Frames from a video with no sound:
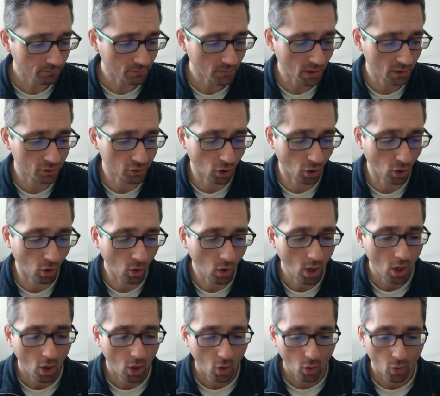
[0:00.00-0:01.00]
So
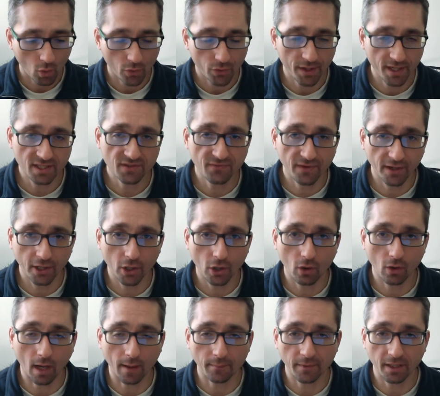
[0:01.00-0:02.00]
this
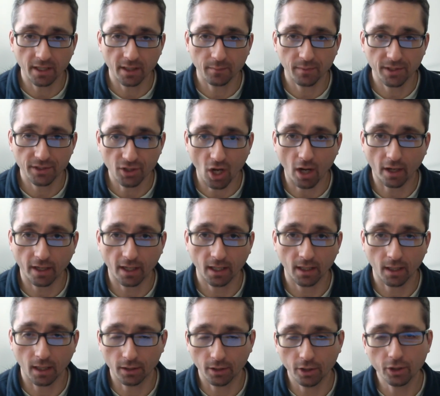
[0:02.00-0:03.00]
video, I'm going to be
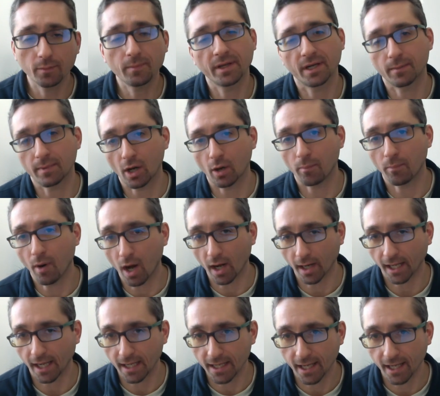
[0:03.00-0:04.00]
talking a little bit about
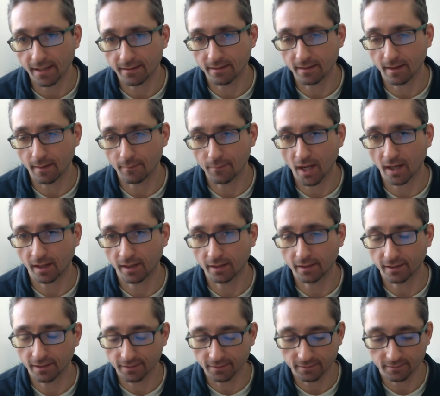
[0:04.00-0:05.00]
POCKETNET. I'm not going
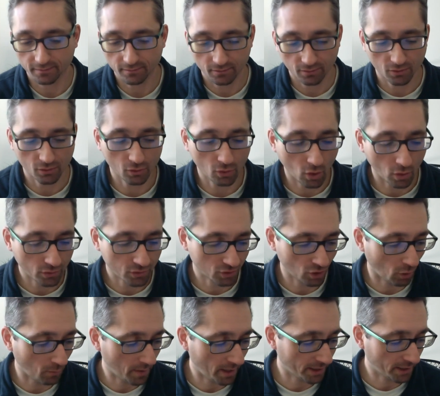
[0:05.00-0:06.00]
to go
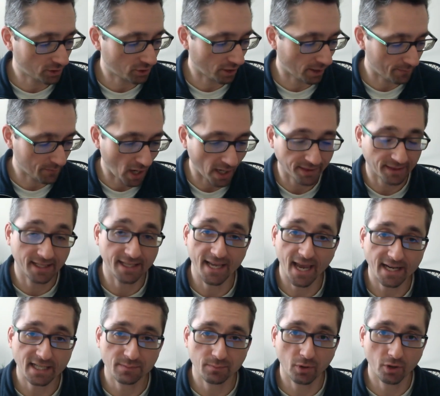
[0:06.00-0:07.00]
so much. I'm not the
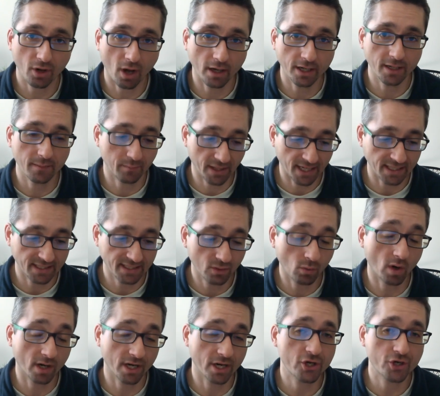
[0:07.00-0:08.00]
expert on it, but I did
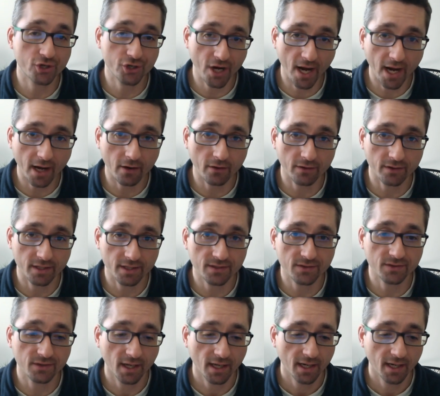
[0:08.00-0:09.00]
want to share this